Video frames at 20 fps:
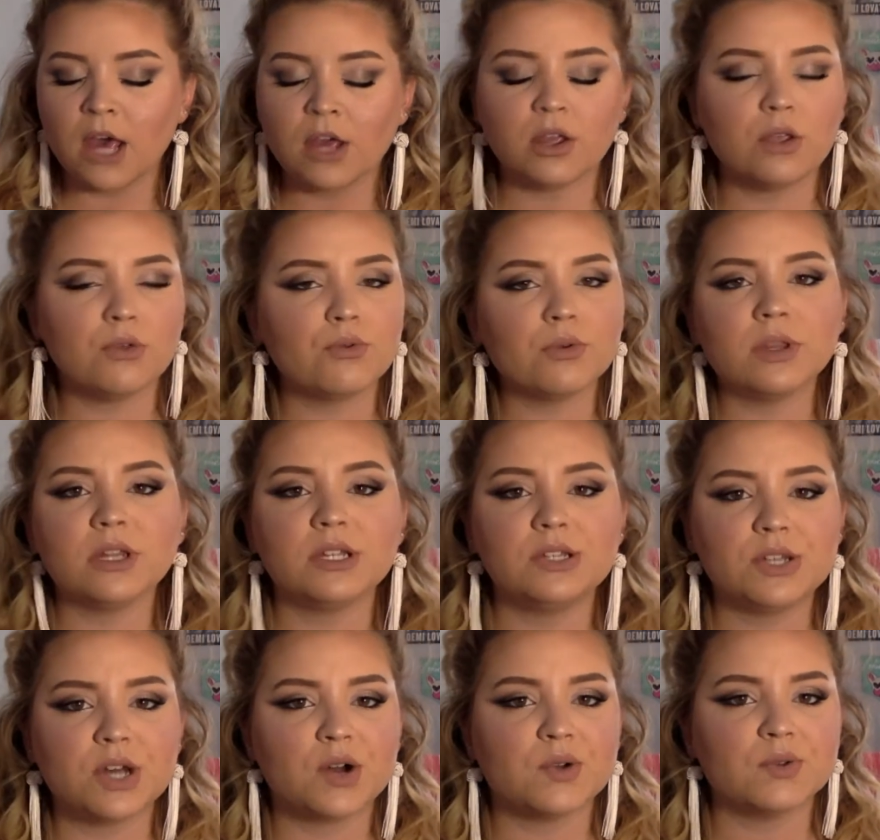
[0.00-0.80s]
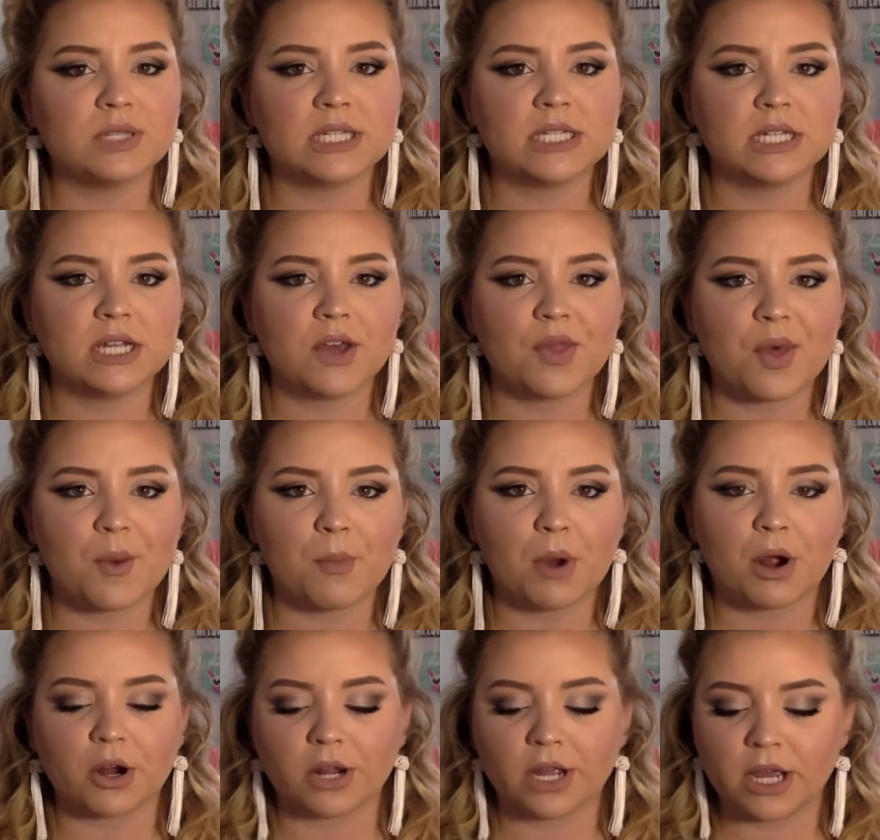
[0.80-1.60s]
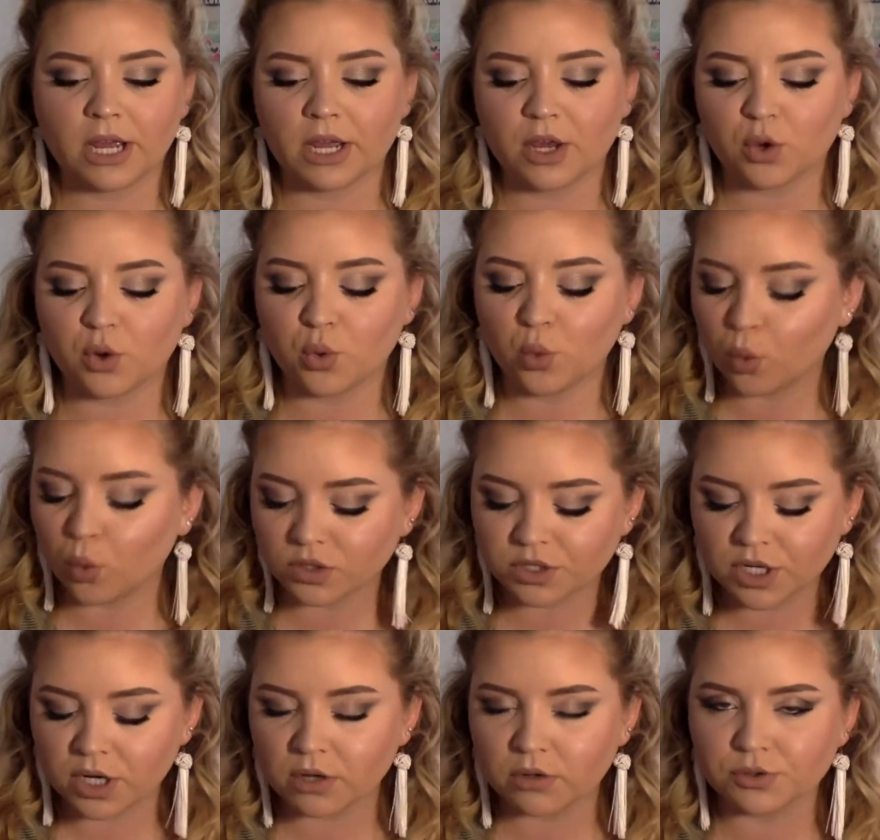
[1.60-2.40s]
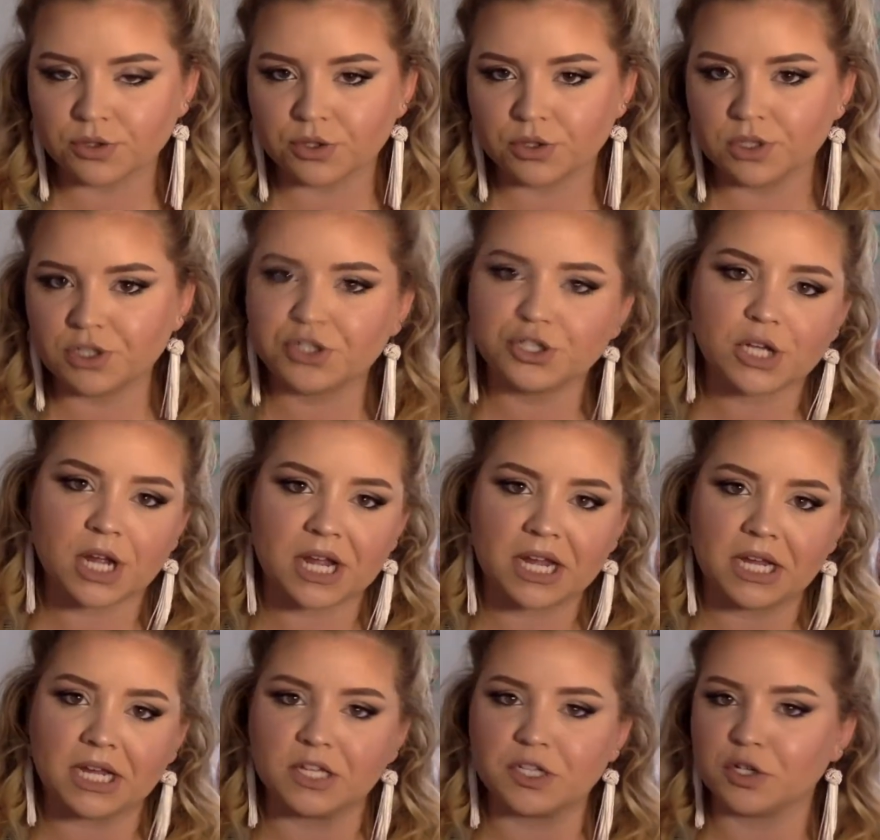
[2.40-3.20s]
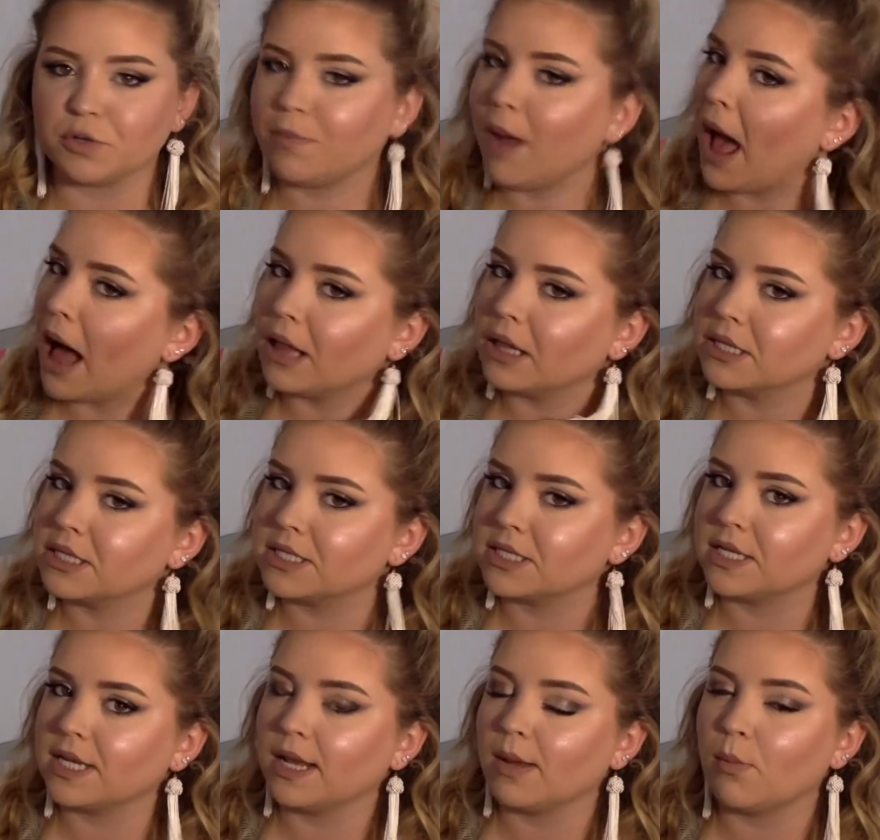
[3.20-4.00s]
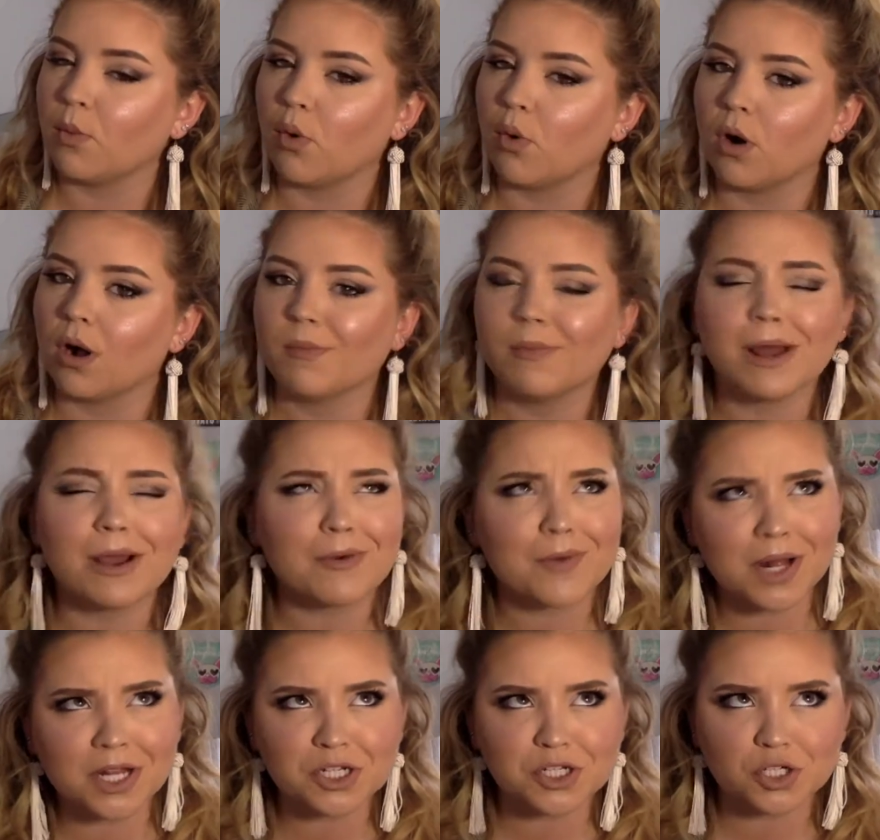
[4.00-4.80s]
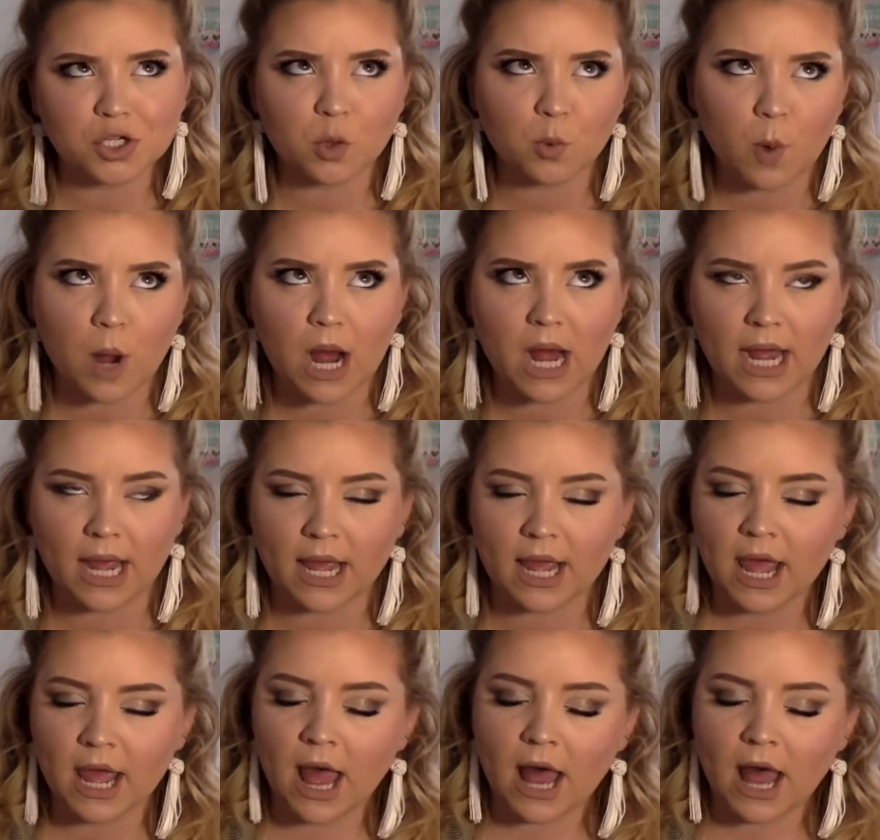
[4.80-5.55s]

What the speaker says: You really don't see on the market cool tone shades or palettes anymore. I'm not quite sure why.